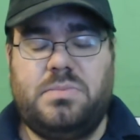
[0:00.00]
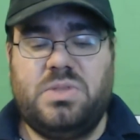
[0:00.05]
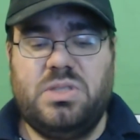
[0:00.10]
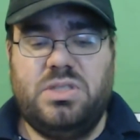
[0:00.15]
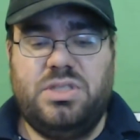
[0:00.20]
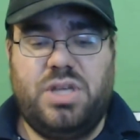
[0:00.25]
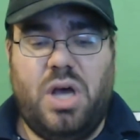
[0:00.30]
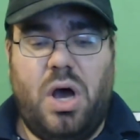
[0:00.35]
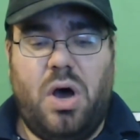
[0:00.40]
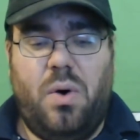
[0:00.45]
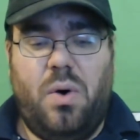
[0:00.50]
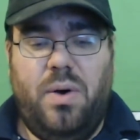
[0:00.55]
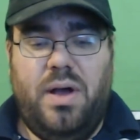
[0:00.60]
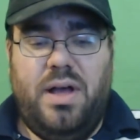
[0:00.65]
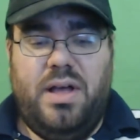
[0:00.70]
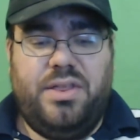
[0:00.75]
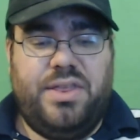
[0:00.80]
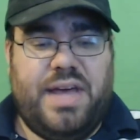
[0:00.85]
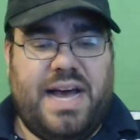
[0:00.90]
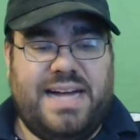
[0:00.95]
So
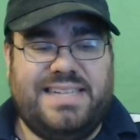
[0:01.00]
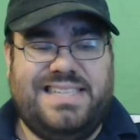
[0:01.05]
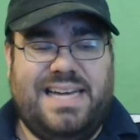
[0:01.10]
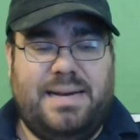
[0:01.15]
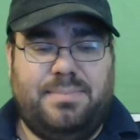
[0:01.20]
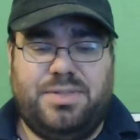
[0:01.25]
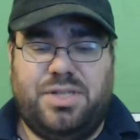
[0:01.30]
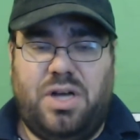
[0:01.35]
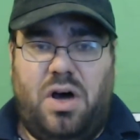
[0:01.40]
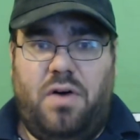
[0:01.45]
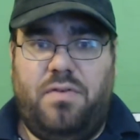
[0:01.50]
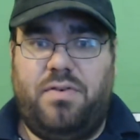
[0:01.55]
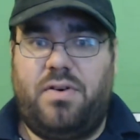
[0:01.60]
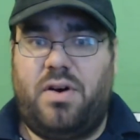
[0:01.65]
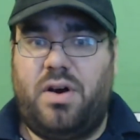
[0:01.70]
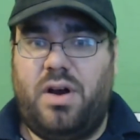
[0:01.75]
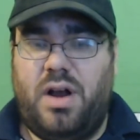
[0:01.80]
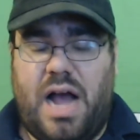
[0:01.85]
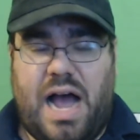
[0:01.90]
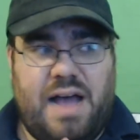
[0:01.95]
that's
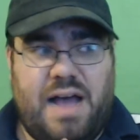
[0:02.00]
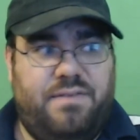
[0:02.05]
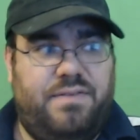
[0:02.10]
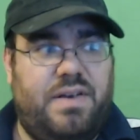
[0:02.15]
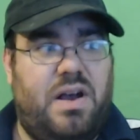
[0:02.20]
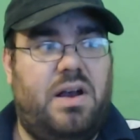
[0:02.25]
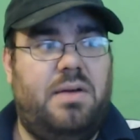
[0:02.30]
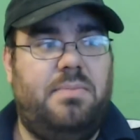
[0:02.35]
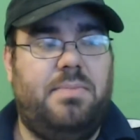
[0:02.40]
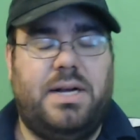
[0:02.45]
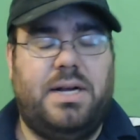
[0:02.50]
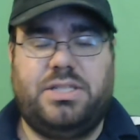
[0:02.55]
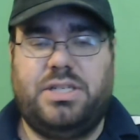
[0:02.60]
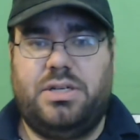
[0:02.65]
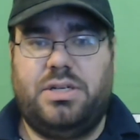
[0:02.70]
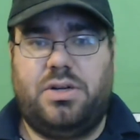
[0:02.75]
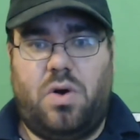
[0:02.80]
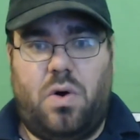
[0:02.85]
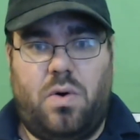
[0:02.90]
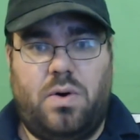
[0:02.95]
Absolver. I very much
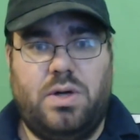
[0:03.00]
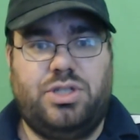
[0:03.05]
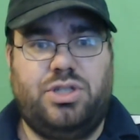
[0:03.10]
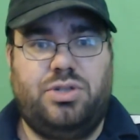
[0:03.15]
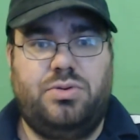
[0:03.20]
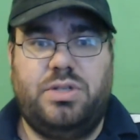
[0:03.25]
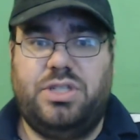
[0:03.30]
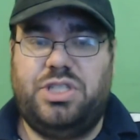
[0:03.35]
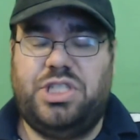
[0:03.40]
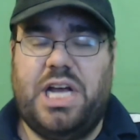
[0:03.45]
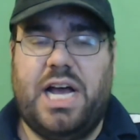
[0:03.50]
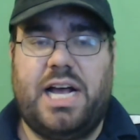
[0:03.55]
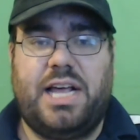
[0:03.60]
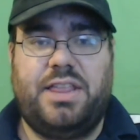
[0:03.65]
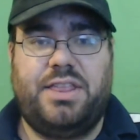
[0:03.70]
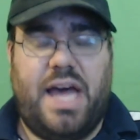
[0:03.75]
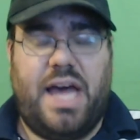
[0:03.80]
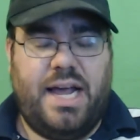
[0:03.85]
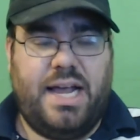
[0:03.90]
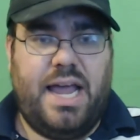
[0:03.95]
encourage you to check
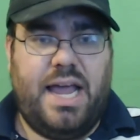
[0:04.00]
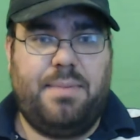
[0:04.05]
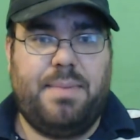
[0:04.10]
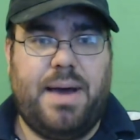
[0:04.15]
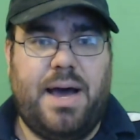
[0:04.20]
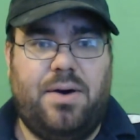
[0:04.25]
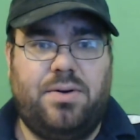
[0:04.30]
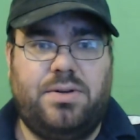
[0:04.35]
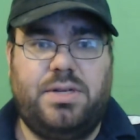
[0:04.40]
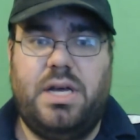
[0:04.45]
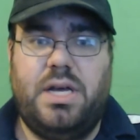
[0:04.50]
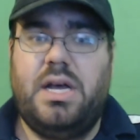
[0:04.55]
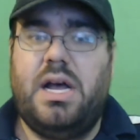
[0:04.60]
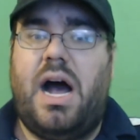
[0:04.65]
that game out.